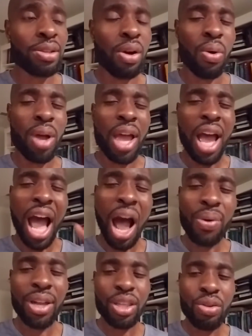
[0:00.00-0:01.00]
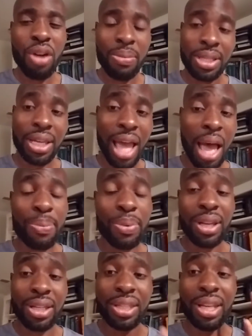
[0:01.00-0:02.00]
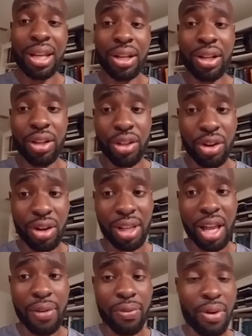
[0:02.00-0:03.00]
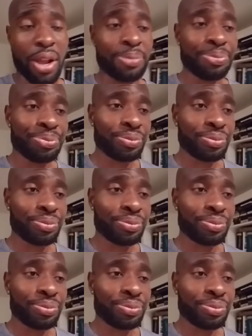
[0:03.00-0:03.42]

So how can you obtain happiness in your life, right?